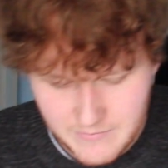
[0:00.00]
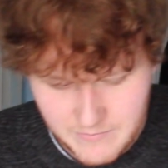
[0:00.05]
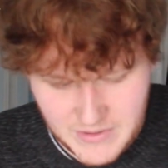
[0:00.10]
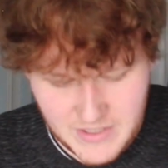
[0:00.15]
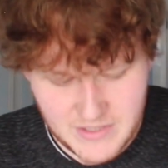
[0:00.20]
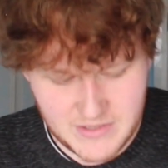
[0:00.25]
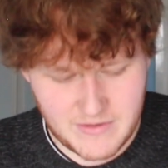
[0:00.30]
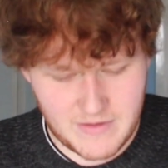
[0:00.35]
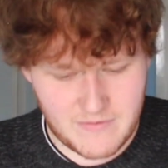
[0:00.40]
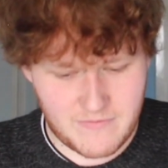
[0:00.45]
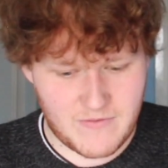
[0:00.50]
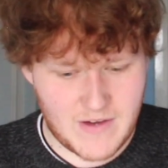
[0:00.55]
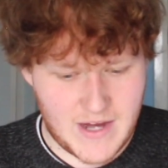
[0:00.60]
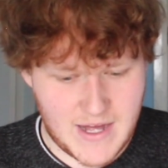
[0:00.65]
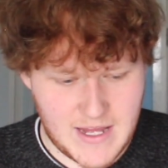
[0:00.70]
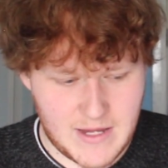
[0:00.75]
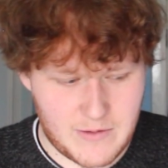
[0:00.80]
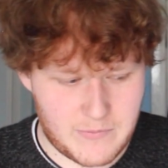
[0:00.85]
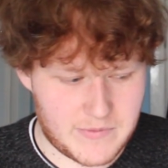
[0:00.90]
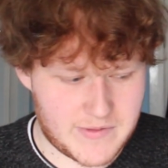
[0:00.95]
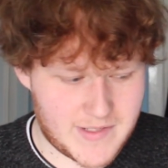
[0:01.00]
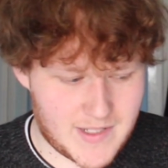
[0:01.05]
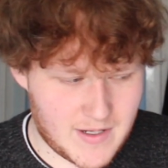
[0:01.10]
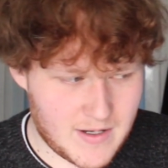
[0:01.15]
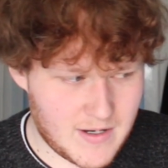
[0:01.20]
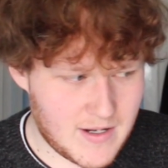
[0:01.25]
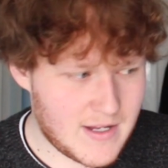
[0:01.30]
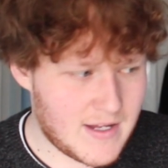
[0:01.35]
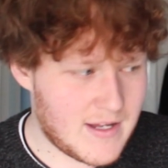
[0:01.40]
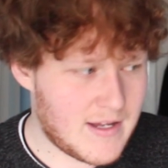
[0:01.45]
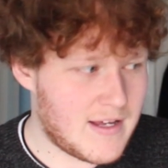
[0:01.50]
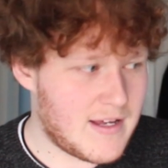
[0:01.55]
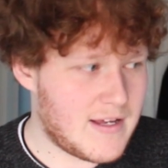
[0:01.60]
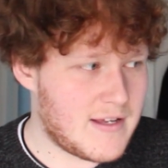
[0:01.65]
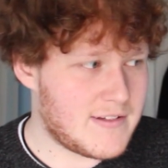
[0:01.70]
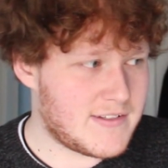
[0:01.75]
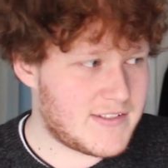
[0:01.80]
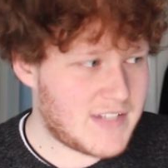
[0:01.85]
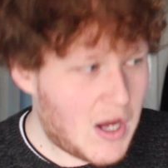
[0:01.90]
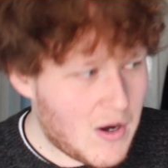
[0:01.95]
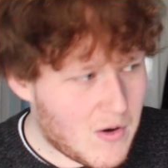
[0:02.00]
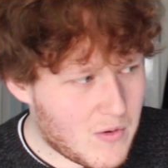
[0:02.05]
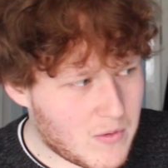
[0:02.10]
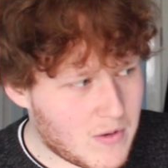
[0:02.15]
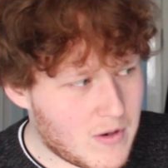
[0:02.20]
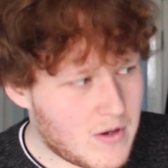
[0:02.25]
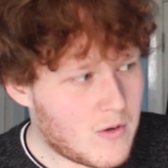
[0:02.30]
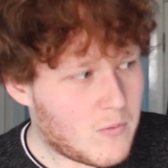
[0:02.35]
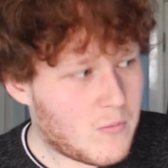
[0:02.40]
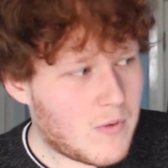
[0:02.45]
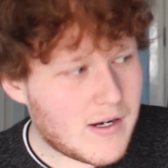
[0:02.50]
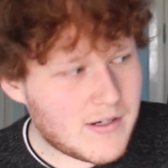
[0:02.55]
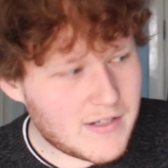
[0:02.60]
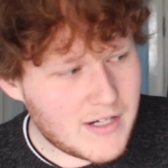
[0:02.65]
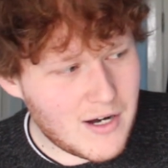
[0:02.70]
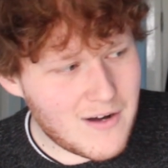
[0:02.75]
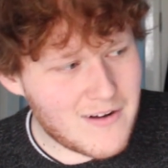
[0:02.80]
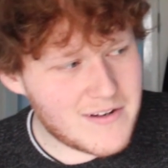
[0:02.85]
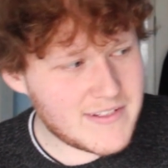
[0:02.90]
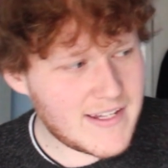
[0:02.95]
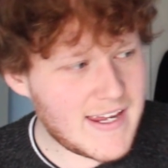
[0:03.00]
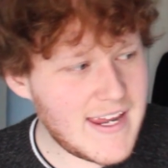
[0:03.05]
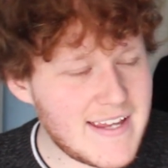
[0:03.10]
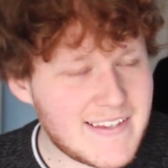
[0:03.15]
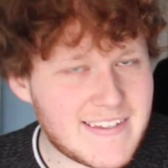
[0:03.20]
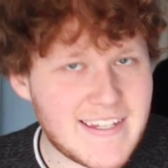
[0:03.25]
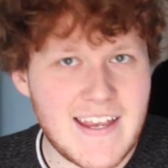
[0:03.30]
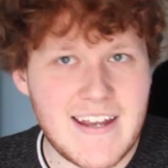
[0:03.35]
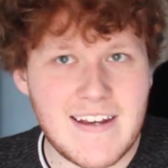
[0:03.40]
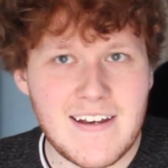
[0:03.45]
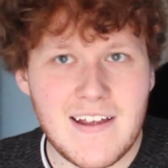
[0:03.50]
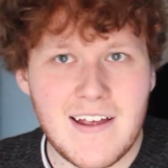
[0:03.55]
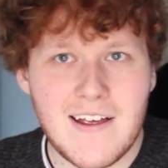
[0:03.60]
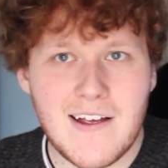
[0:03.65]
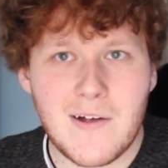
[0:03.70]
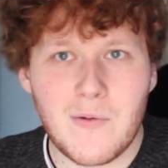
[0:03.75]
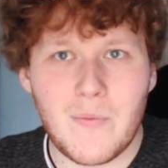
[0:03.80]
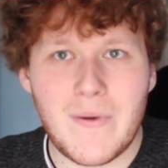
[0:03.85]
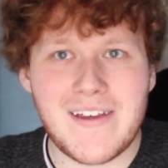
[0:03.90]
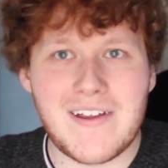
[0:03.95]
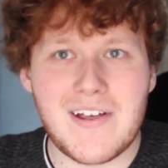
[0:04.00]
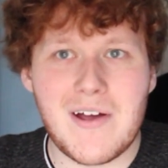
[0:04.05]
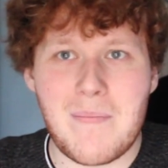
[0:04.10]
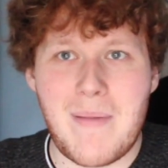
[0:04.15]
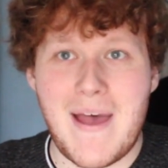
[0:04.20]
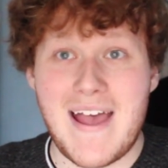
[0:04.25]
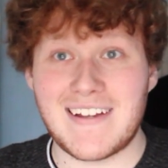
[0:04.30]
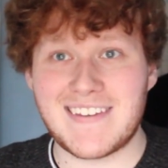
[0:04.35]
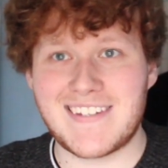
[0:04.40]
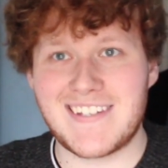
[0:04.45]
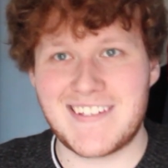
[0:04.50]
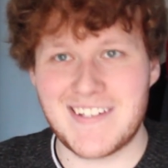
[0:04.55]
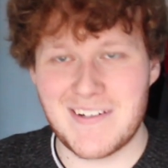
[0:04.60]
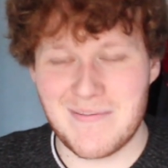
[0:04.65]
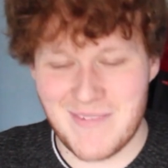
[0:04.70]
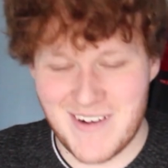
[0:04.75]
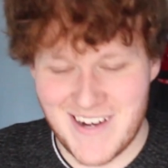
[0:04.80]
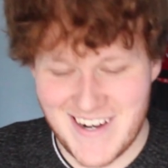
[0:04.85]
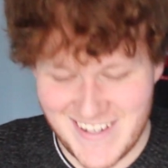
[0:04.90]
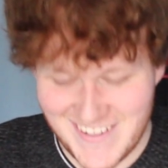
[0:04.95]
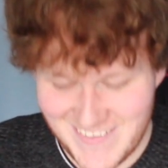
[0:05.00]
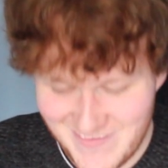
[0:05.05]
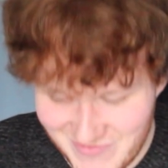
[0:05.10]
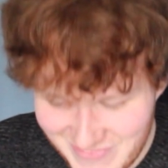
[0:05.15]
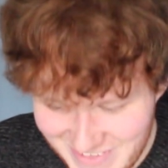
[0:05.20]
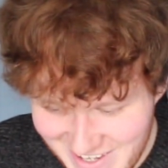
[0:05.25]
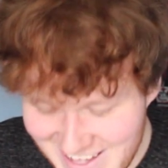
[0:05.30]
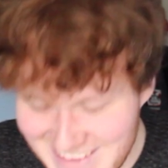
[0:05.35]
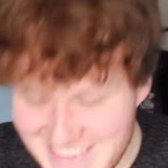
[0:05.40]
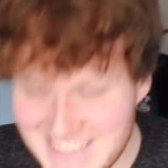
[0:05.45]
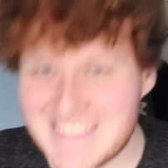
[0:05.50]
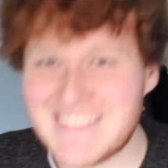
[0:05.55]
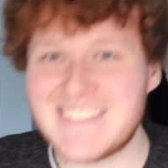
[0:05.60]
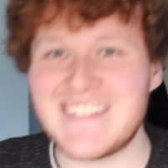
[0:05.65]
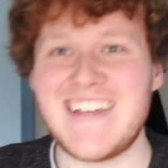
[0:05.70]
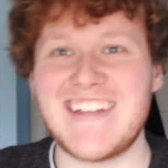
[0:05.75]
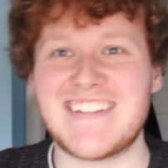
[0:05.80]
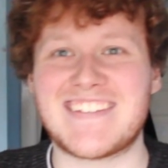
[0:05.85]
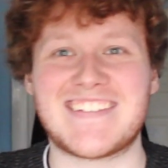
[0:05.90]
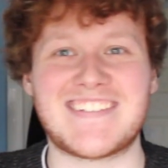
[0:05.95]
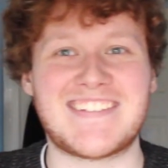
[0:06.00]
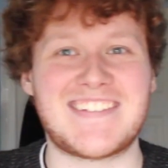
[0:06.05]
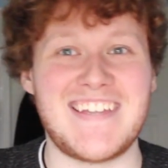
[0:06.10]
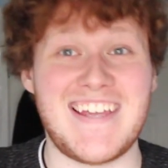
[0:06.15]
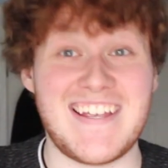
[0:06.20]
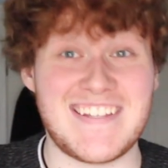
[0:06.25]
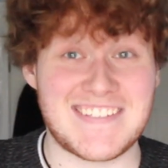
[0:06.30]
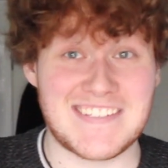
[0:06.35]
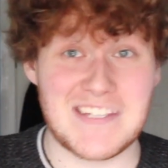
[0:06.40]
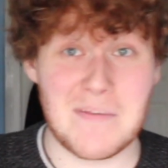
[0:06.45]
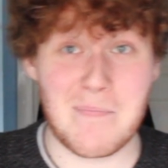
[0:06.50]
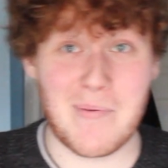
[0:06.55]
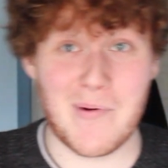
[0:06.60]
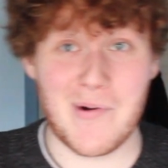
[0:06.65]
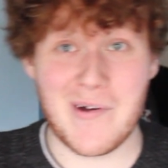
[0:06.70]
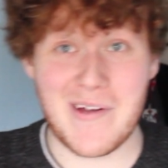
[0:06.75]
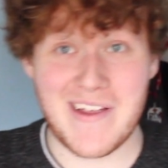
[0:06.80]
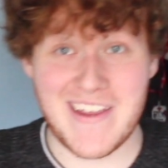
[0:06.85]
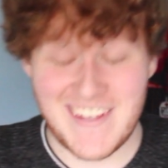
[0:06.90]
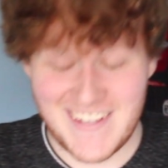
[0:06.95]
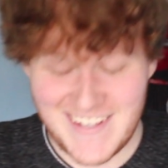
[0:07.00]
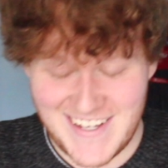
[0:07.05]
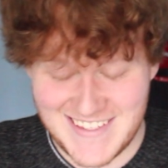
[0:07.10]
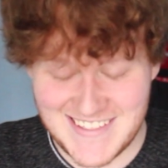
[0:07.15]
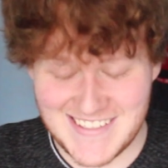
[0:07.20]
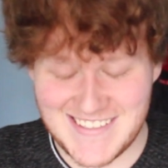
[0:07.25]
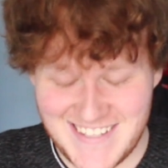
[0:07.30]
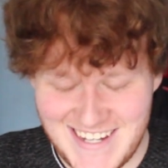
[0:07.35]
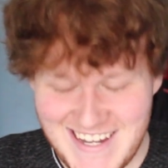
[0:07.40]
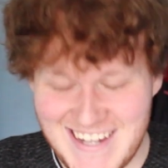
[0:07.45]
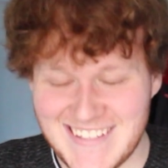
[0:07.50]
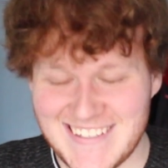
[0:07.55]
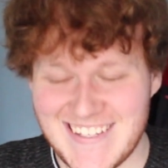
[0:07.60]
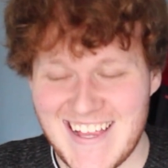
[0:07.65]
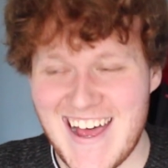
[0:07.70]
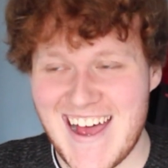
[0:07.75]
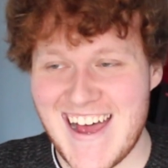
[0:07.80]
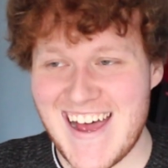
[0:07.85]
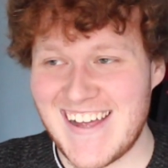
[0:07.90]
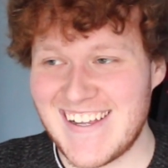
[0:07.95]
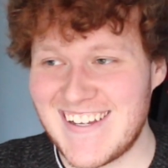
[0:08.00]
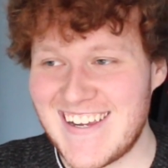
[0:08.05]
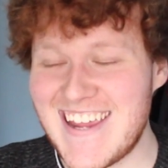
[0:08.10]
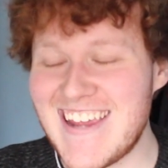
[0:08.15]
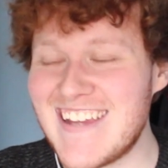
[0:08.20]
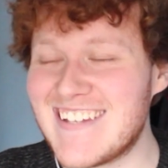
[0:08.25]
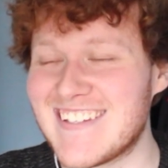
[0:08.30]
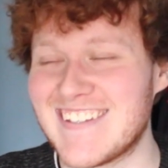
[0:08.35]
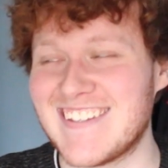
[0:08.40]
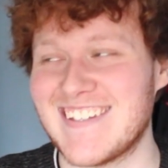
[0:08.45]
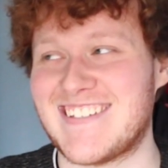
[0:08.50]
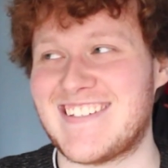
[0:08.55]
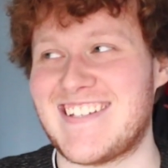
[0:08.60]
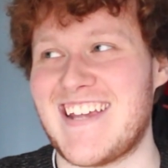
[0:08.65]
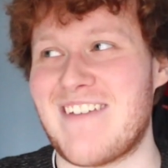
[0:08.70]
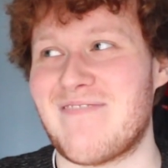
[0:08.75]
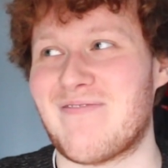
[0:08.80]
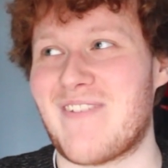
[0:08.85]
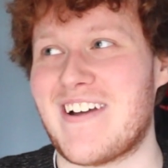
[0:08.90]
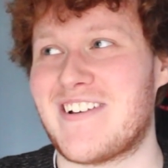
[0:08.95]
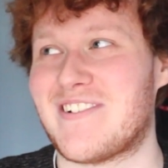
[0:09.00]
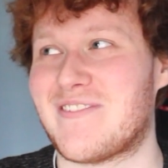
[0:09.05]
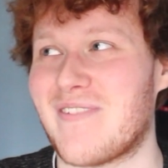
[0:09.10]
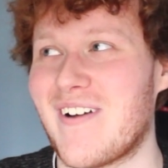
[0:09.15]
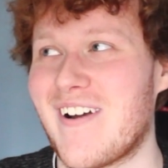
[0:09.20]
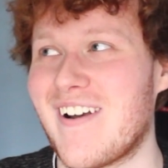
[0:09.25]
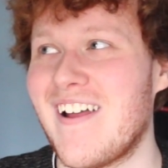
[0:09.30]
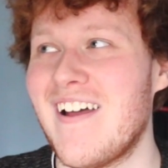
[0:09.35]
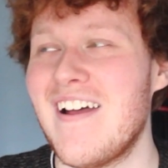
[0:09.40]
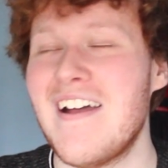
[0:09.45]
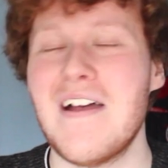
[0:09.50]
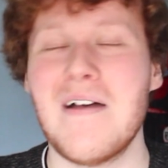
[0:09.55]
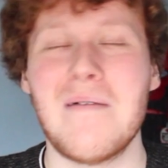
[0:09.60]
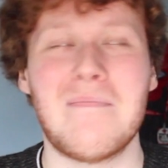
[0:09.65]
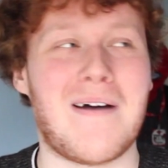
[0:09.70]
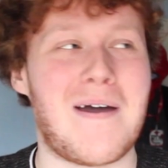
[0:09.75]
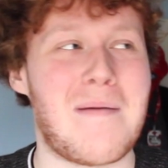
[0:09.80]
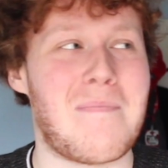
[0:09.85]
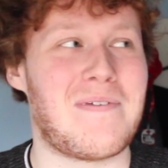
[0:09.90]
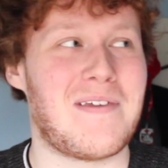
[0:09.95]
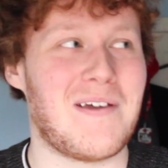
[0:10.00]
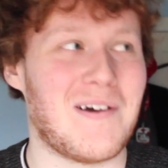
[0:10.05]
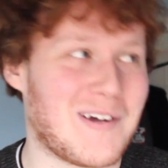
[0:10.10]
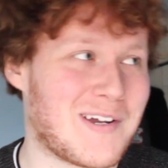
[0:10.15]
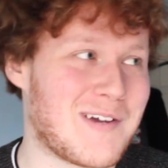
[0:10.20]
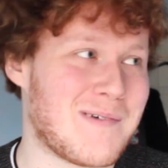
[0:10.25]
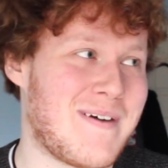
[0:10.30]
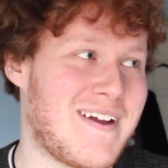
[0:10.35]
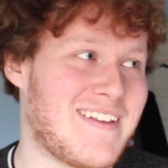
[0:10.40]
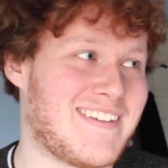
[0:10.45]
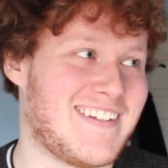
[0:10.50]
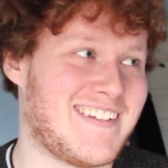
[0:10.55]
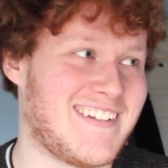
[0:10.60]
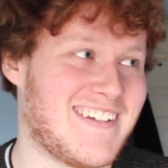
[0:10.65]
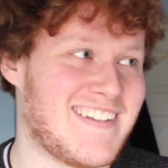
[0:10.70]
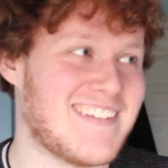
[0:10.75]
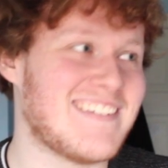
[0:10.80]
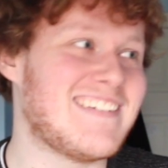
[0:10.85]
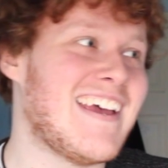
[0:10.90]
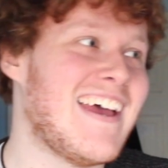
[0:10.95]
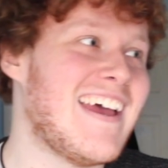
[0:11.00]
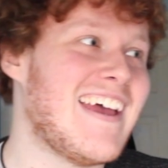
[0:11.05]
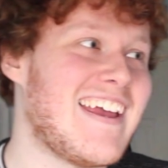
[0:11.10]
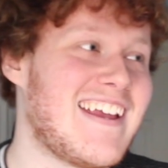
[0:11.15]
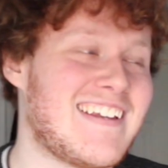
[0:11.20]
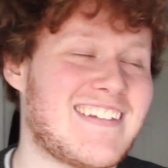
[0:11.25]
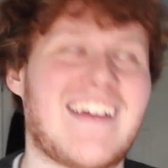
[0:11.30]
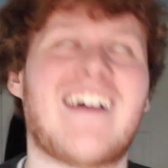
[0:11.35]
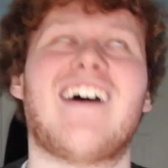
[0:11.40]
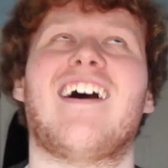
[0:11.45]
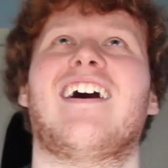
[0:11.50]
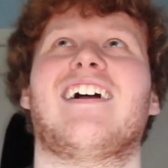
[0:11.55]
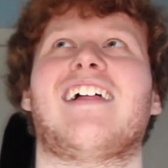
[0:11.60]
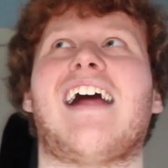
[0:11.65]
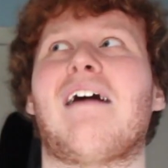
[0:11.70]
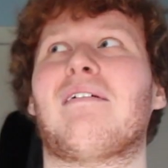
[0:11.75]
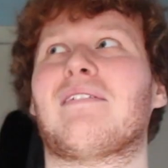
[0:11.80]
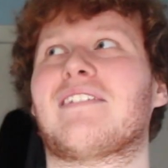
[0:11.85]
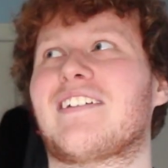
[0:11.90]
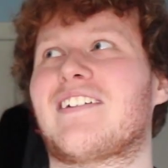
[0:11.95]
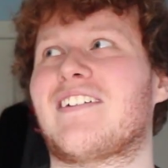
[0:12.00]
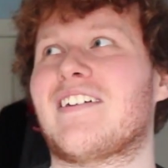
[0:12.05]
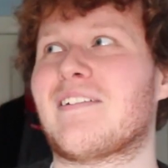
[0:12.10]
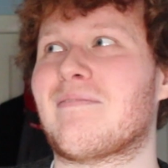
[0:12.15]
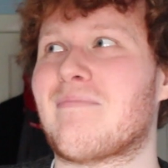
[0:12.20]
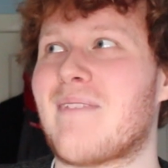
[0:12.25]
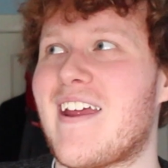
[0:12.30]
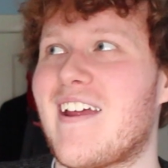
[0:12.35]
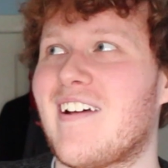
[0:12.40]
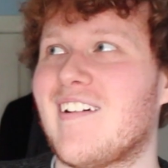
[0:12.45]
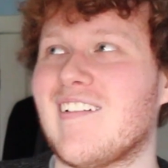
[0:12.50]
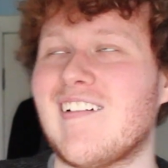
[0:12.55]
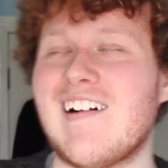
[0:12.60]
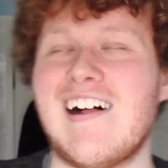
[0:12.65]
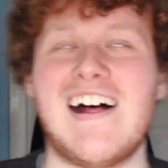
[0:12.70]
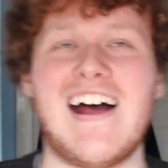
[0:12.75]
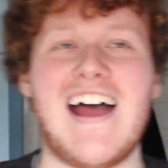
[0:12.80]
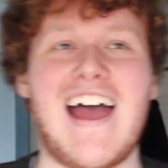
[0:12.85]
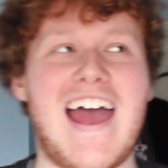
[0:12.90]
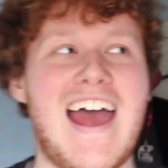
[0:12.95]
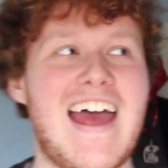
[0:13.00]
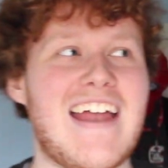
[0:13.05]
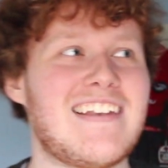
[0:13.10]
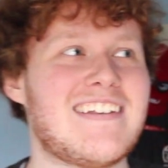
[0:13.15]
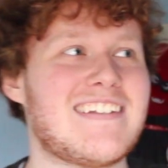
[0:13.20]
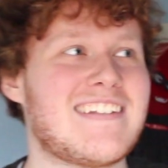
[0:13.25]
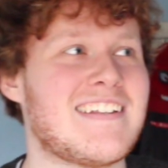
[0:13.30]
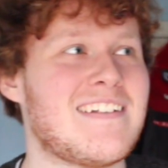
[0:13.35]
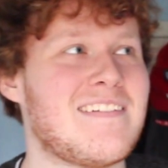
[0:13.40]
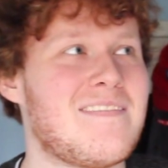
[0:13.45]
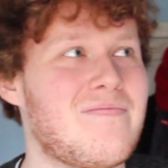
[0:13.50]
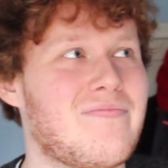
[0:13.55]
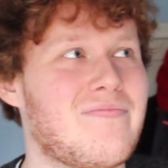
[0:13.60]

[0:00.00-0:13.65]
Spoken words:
because of the fight he was in. So, while Goro's eating, we go back to someone. It's the boy, he's there, he's at the same restaurant, by pure coincidence. He's like, oh, that was a good meal, and